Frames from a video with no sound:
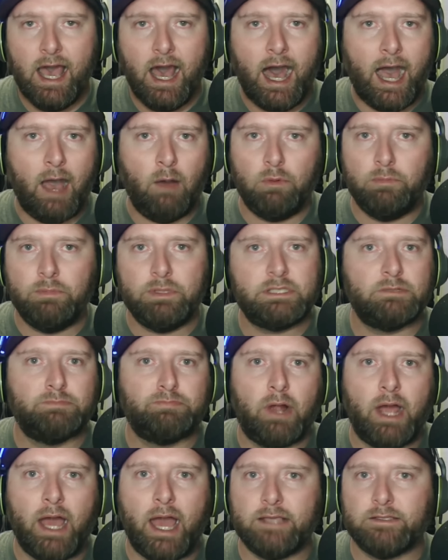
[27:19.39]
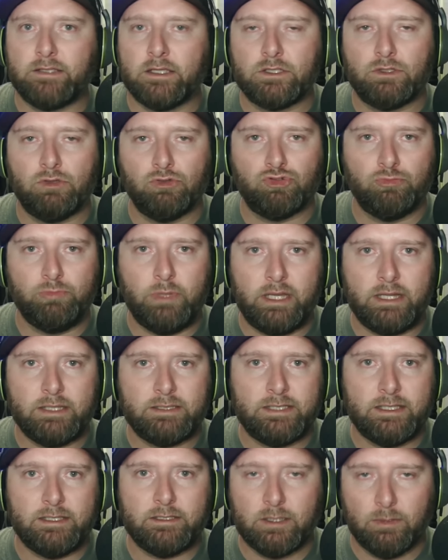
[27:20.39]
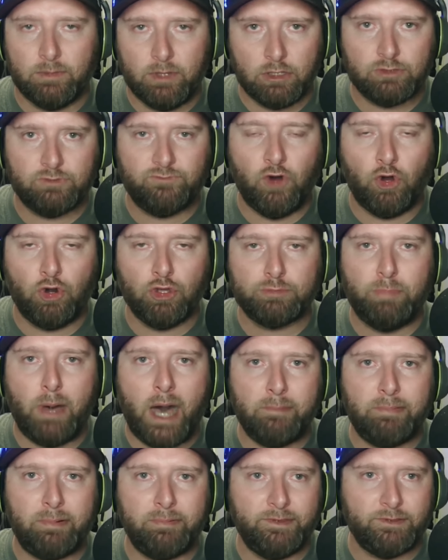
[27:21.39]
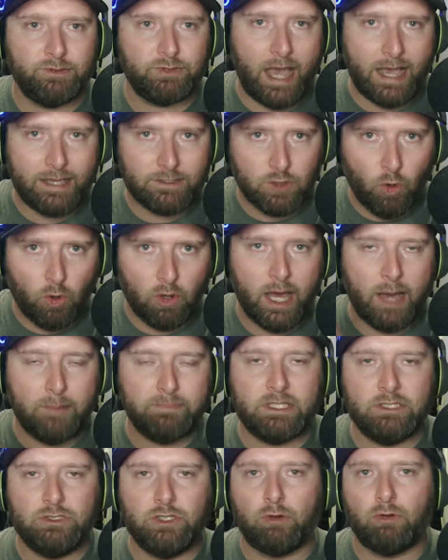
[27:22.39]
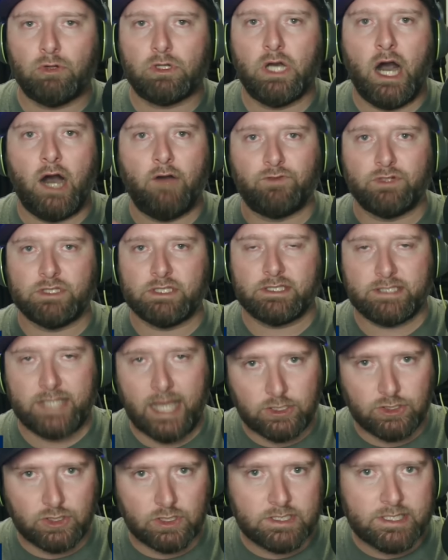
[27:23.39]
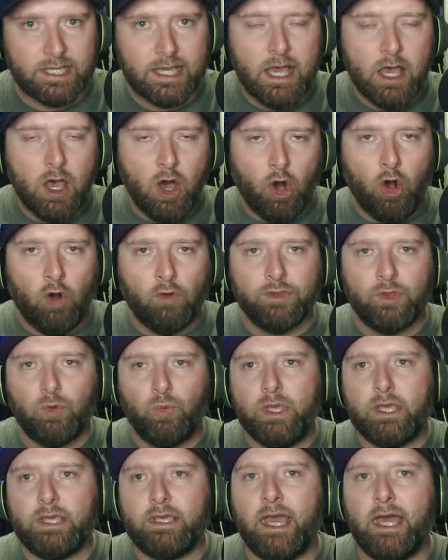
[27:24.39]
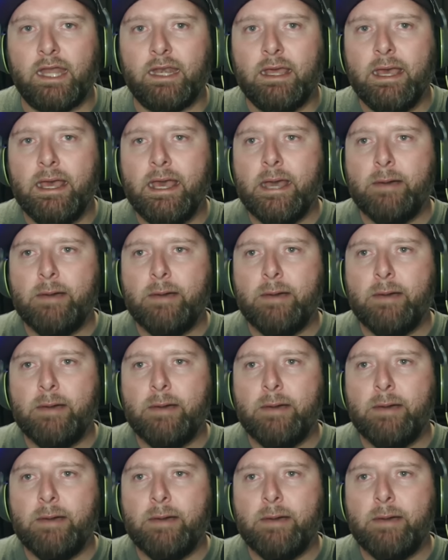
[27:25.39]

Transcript: I wouldn't be surprised on social media to see some of those photos pop up of those guys going up to general conference sessions over the weekend.